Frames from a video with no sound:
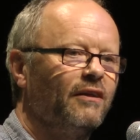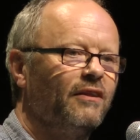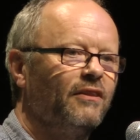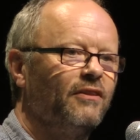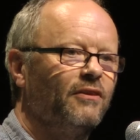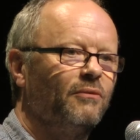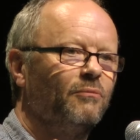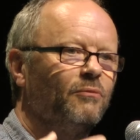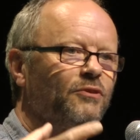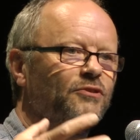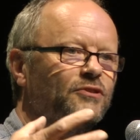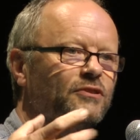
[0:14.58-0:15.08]

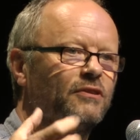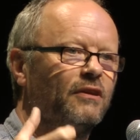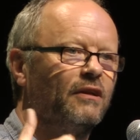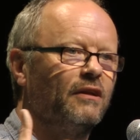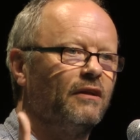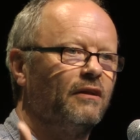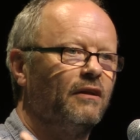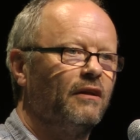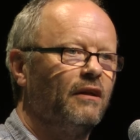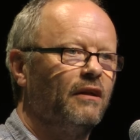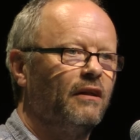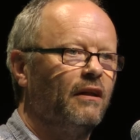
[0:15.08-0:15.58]
that was
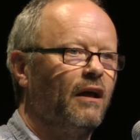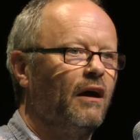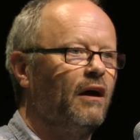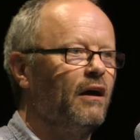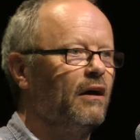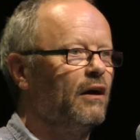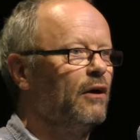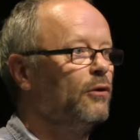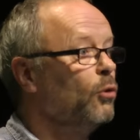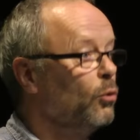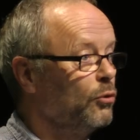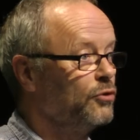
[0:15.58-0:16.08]

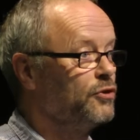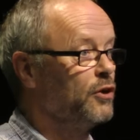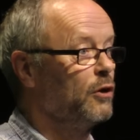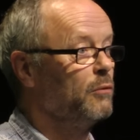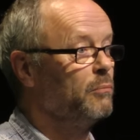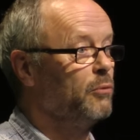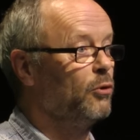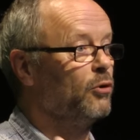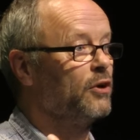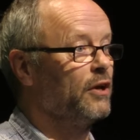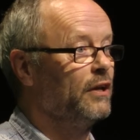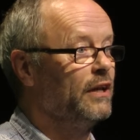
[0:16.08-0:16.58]
an audio
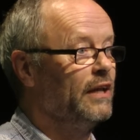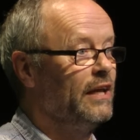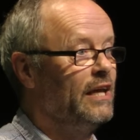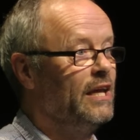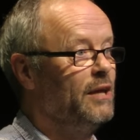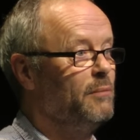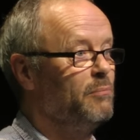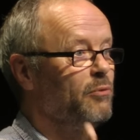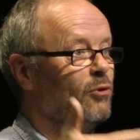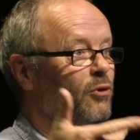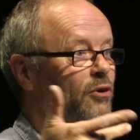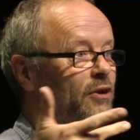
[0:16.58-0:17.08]
book, an
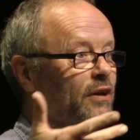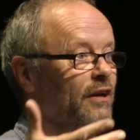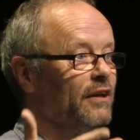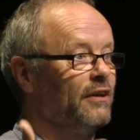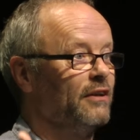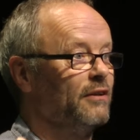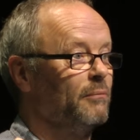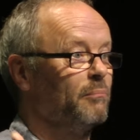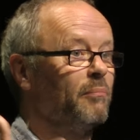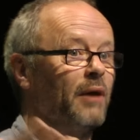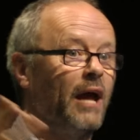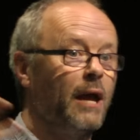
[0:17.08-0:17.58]
e-book,
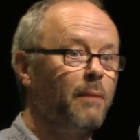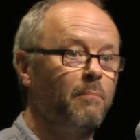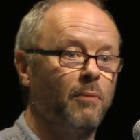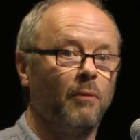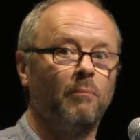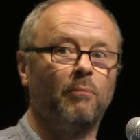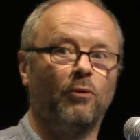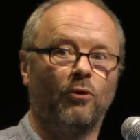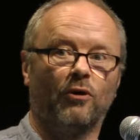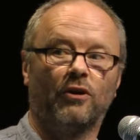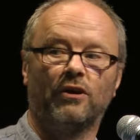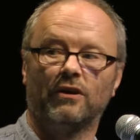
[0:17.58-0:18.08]
and a paper
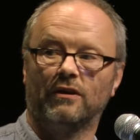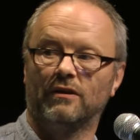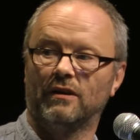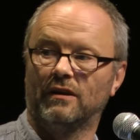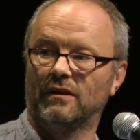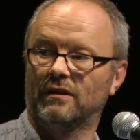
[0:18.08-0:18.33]
book,